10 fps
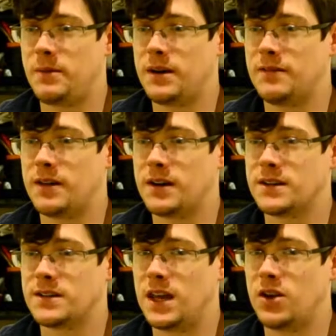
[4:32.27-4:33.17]
bit of like a
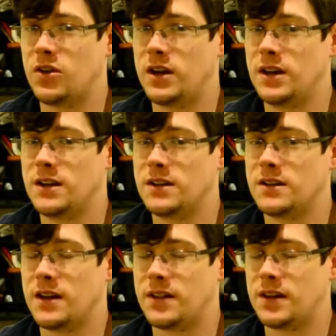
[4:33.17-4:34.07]
skin on it,
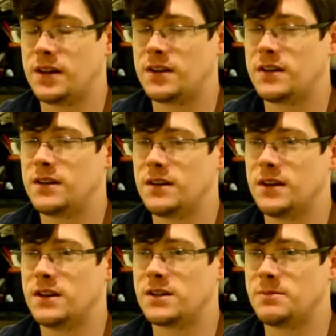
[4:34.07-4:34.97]

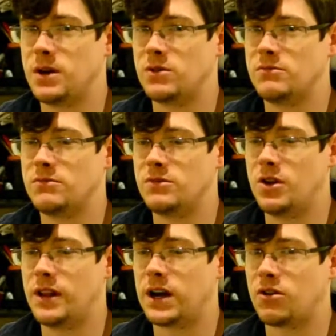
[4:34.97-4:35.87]
and it smelt
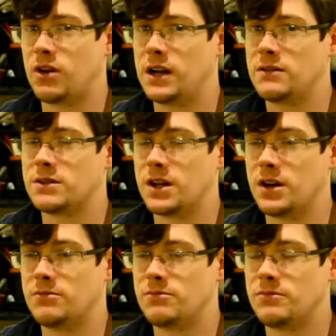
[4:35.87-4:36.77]
not that great, so
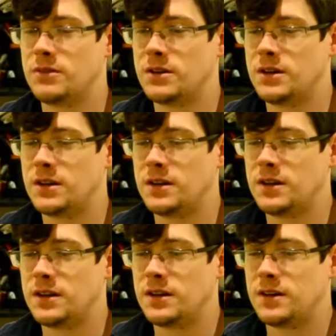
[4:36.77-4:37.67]

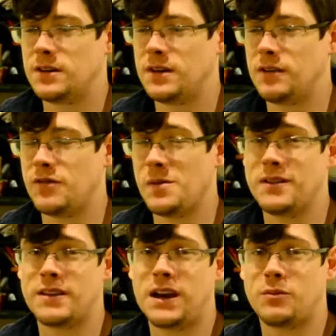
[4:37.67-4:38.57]
didn't
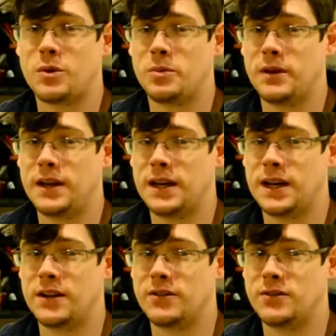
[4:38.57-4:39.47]
ferment out properly
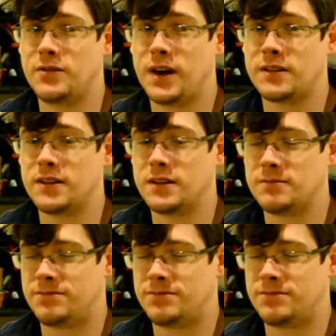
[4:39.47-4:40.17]
and it's infected.